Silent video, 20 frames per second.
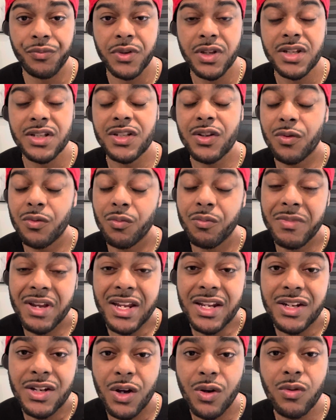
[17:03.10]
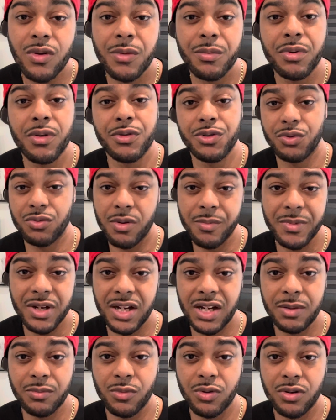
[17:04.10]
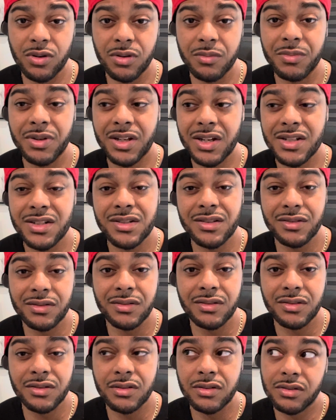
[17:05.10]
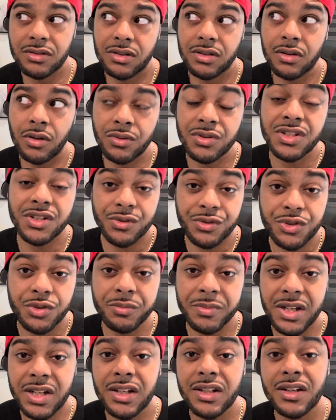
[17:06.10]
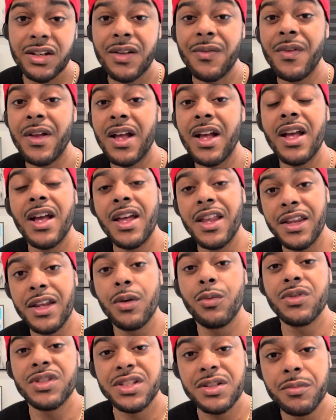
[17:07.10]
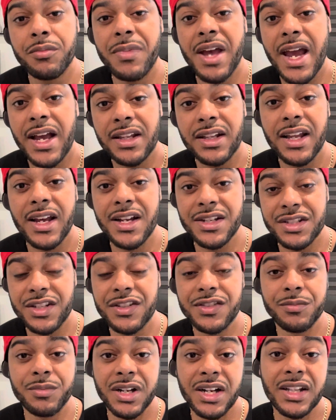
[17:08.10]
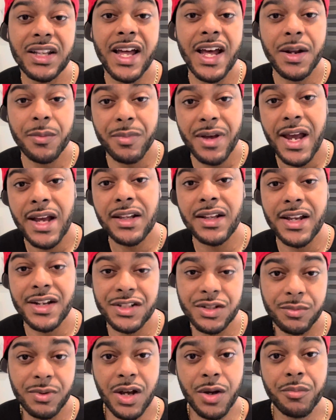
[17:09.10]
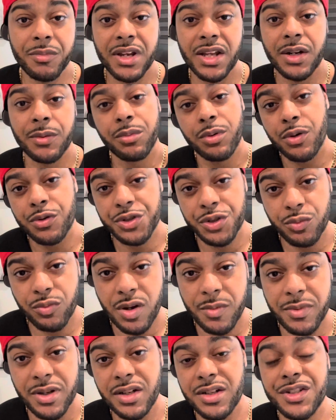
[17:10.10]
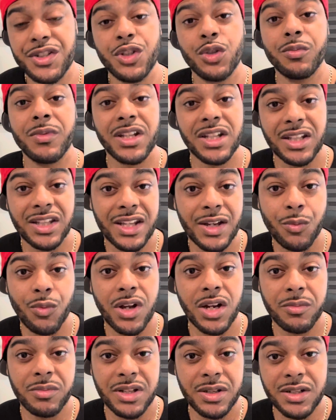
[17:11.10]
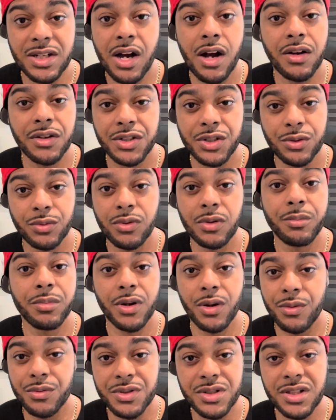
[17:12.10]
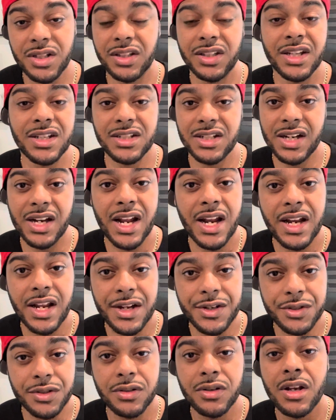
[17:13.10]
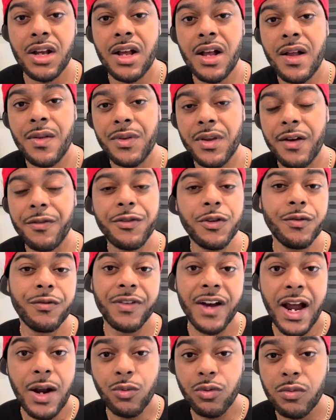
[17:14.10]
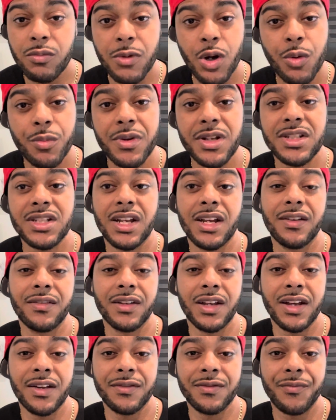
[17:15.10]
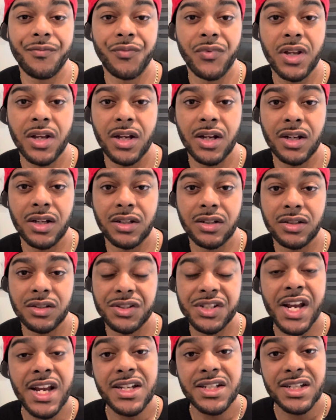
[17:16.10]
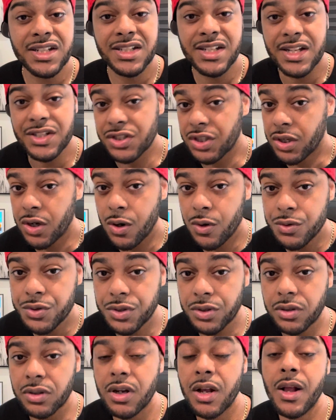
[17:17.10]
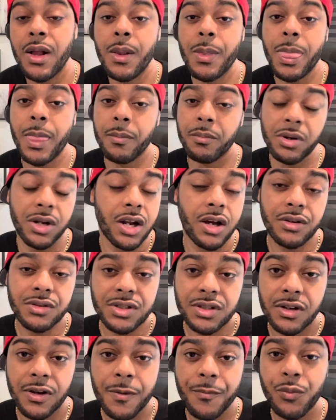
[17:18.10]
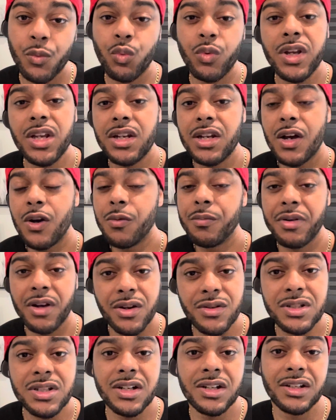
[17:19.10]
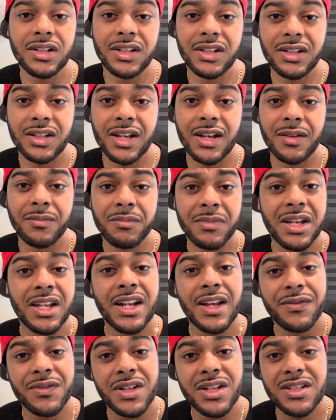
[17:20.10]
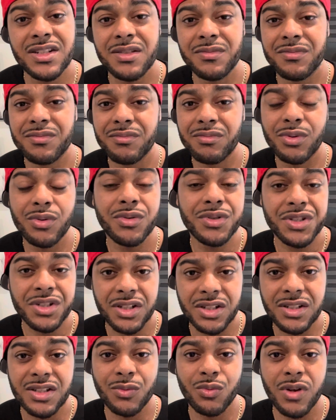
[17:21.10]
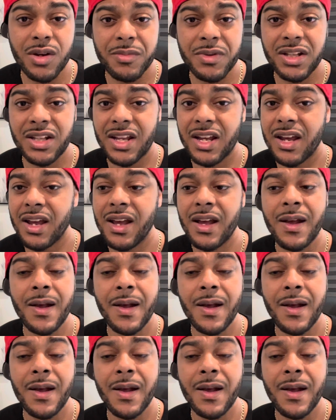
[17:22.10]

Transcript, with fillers: So men don't approach women anymore because on social media, there was some backlash. There's been a lot of backlash about men approaching women, assuming that they want to be talked to, approached, and things of that nature. A few viral moments have changed us as a culture, but also we know personally that men have done some bullshit to women that